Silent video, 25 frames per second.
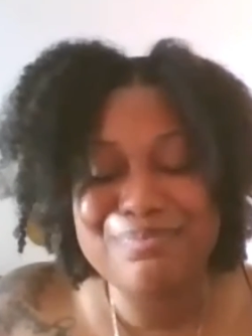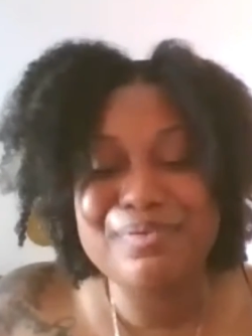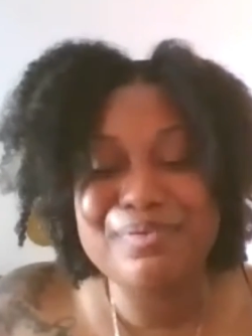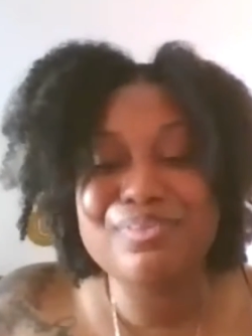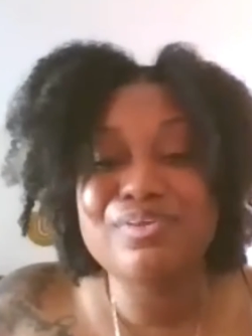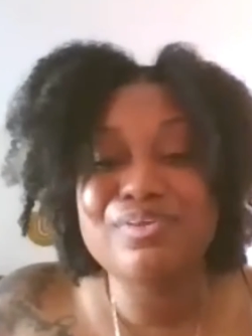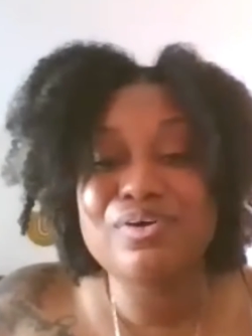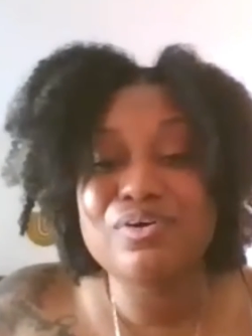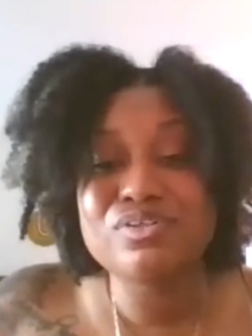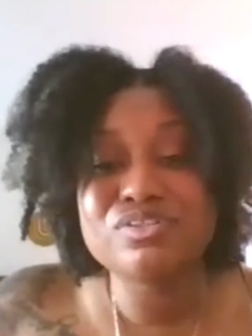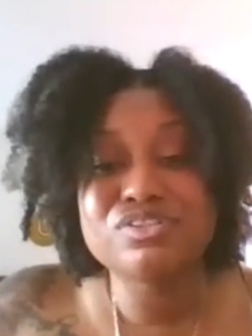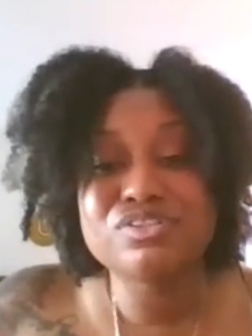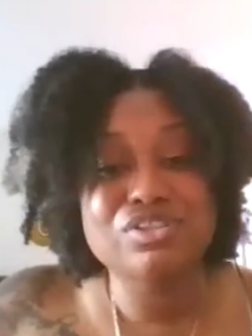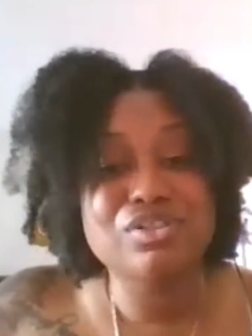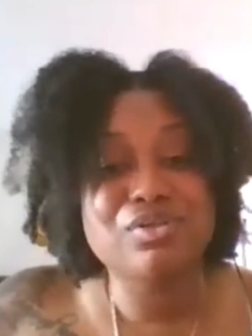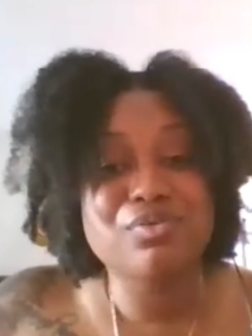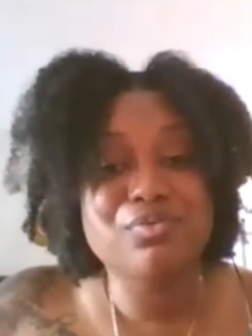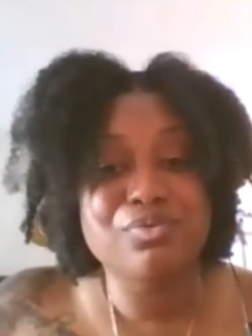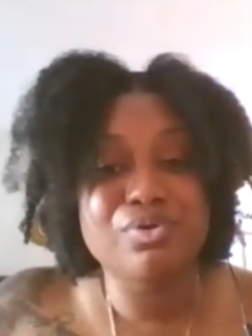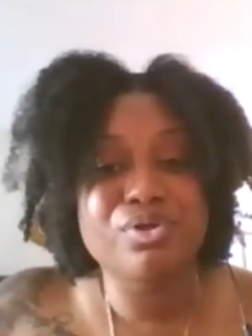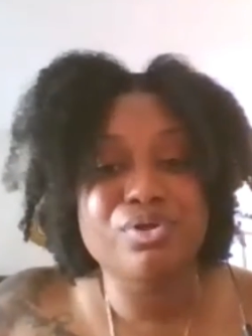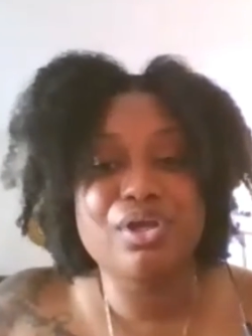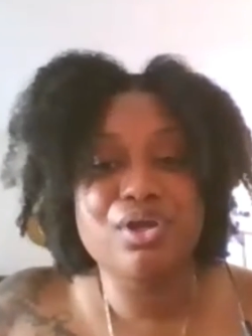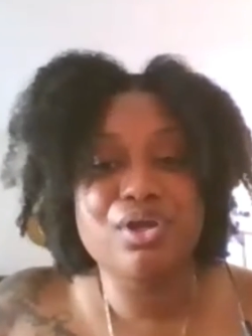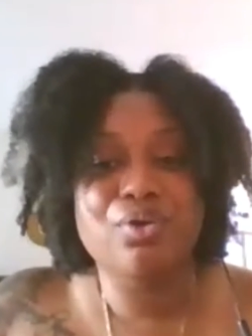but those are the
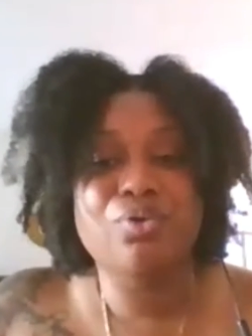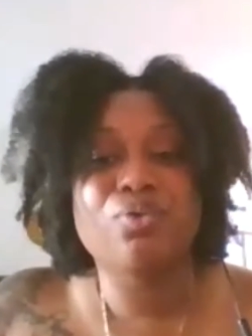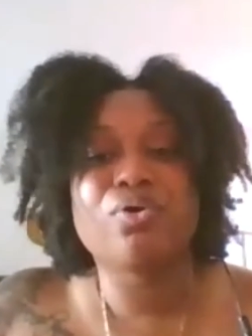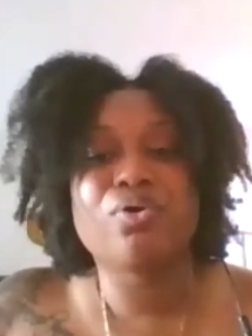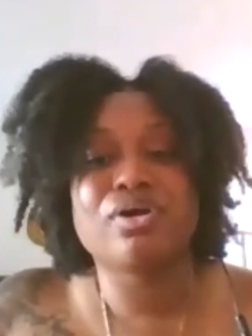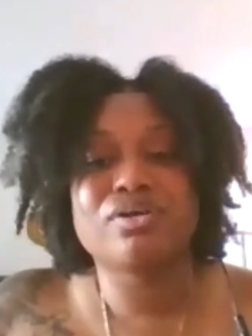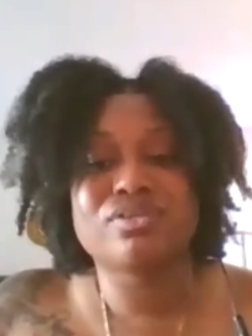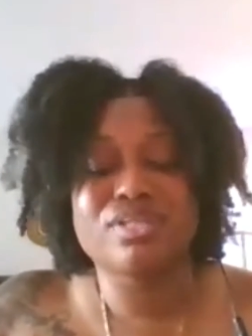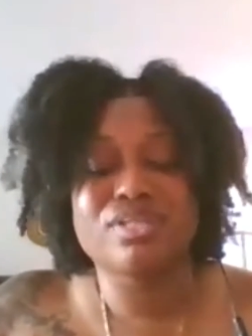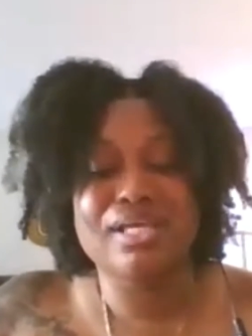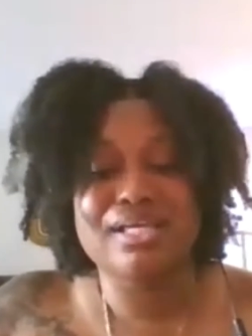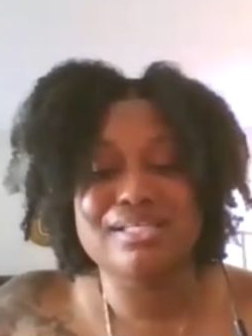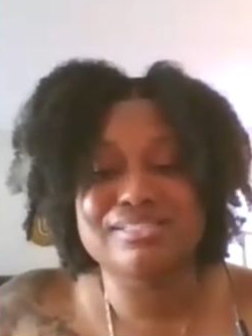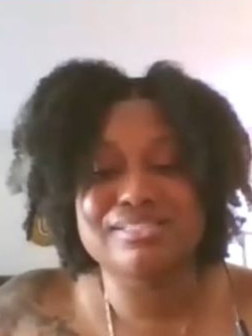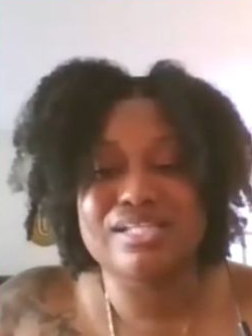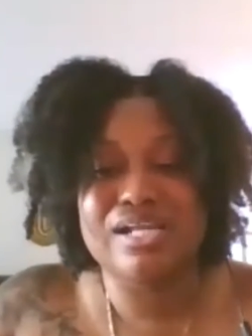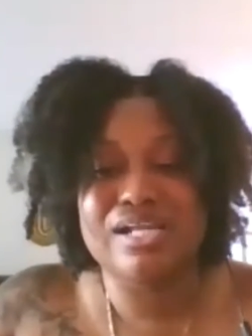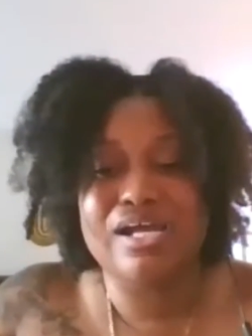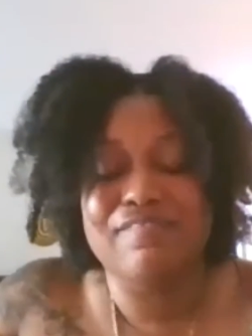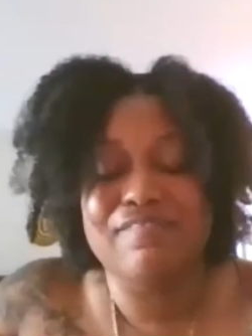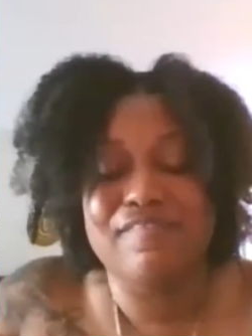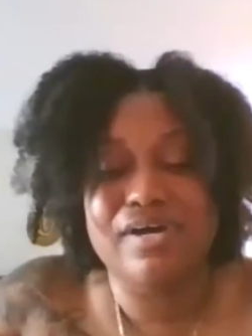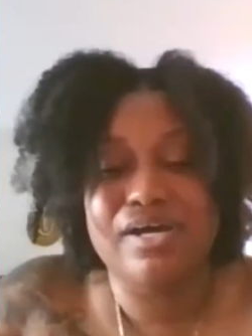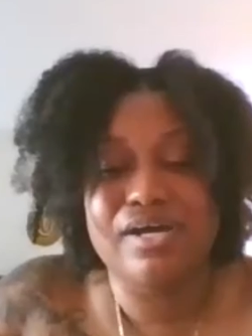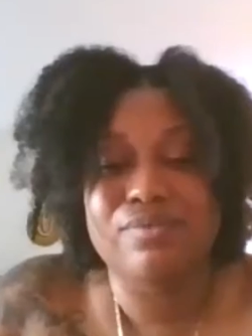really core things that
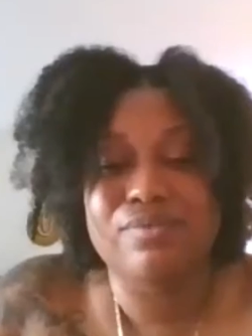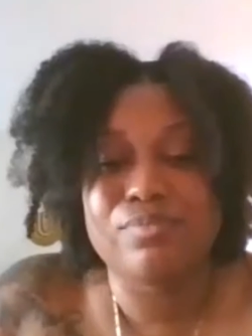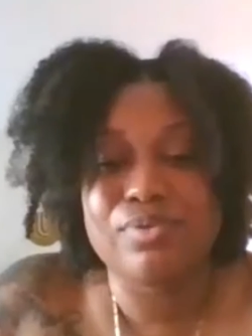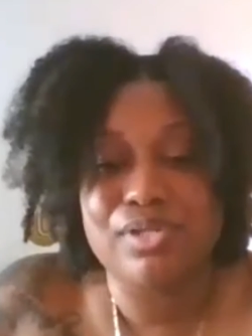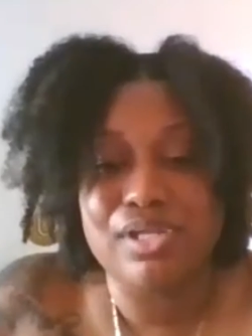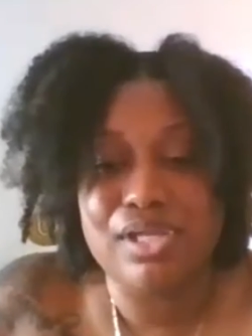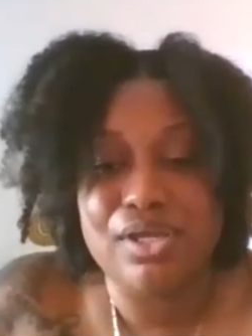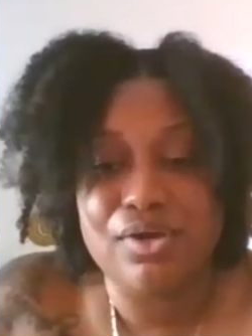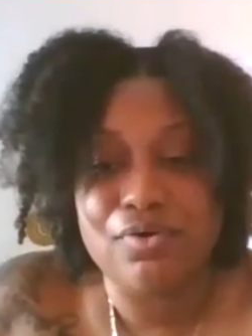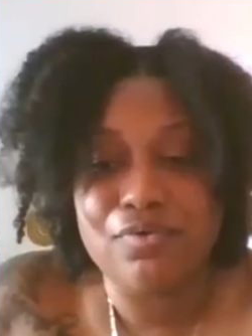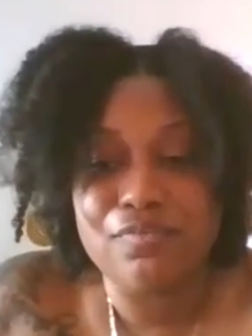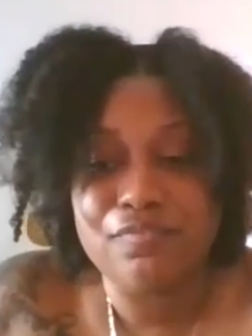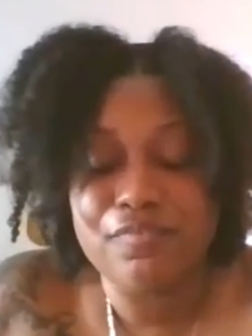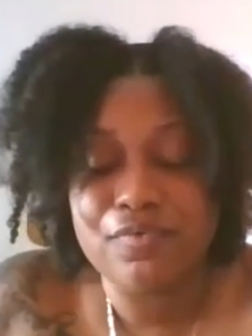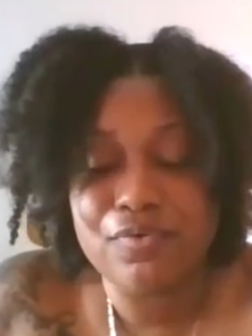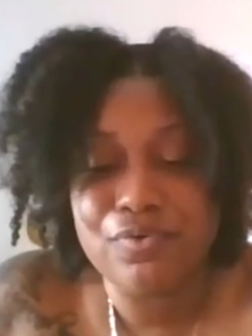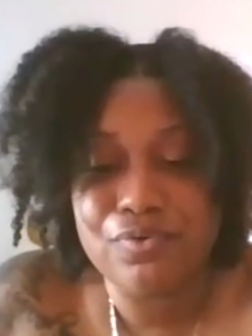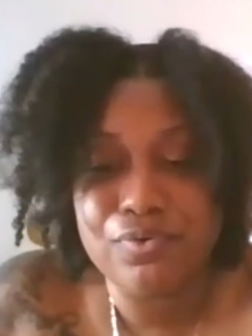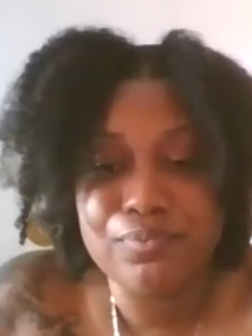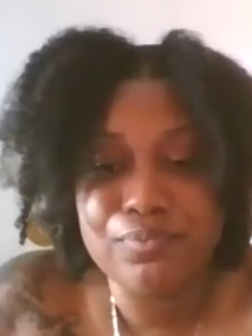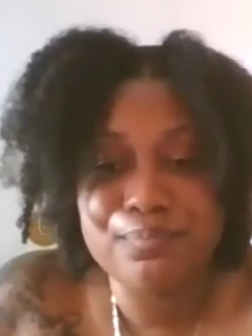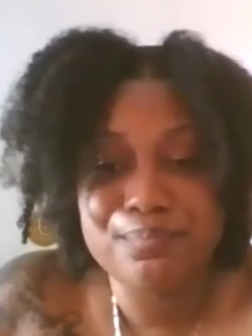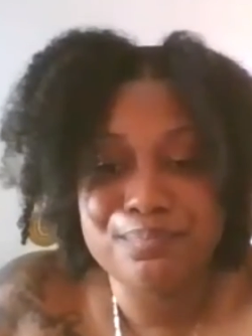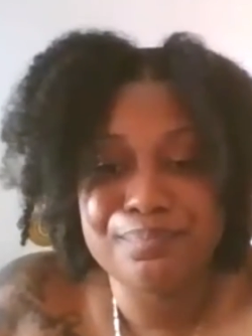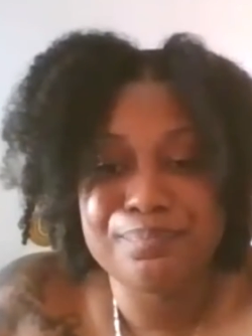I find really
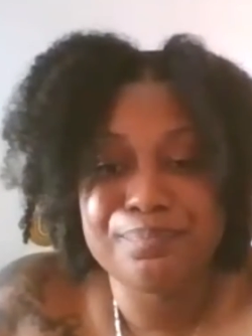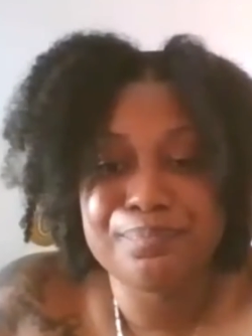helpful.